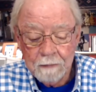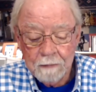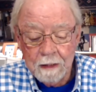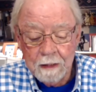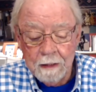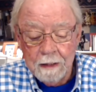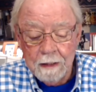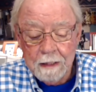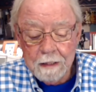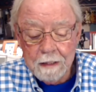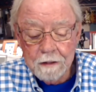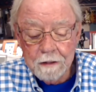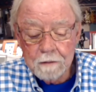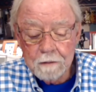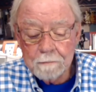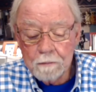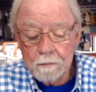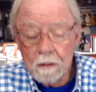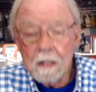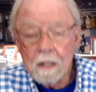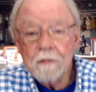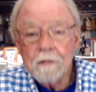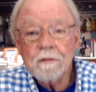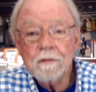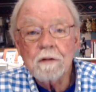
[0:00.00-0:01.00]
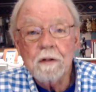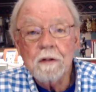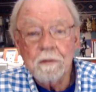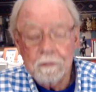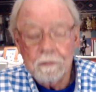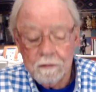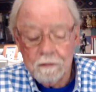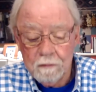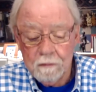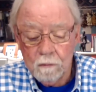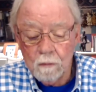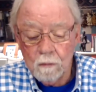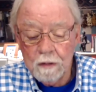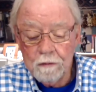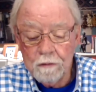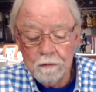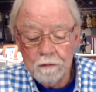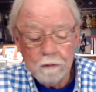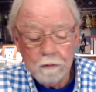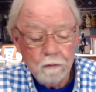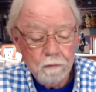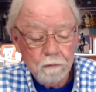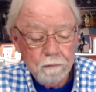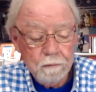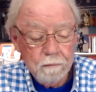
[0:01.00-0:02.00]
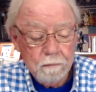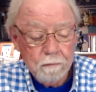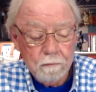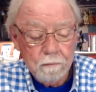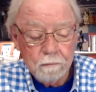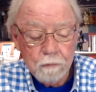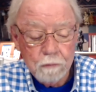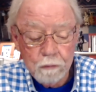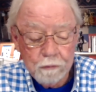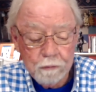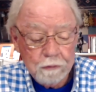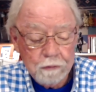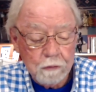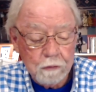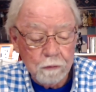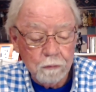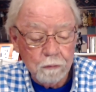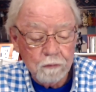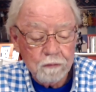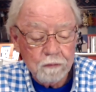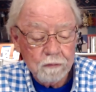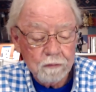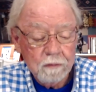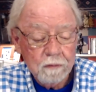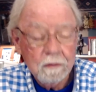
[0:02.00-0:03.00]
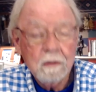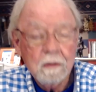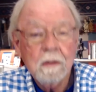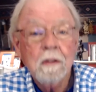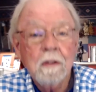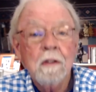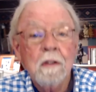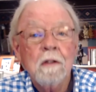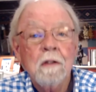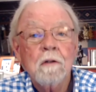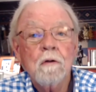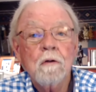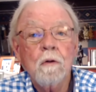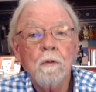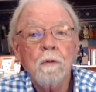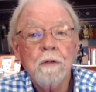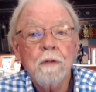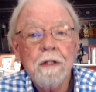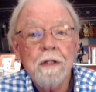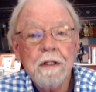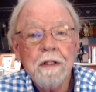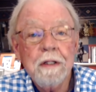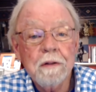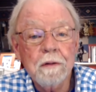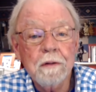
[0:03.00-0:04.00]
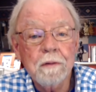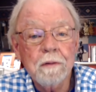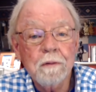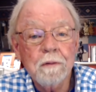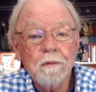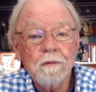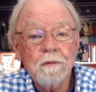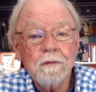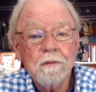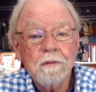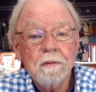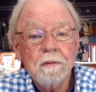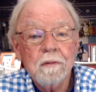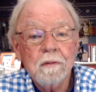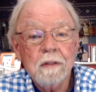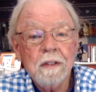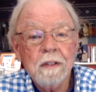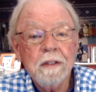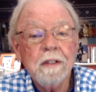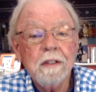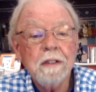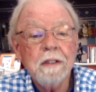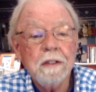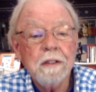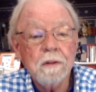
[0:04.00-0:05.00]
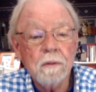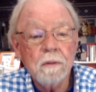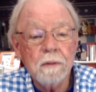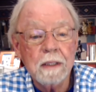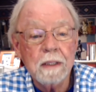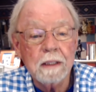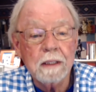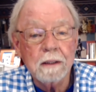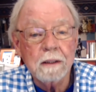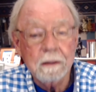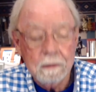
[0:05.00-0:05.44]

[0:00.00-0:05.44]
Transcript: In the process, one's own muthos coheres in the hearing.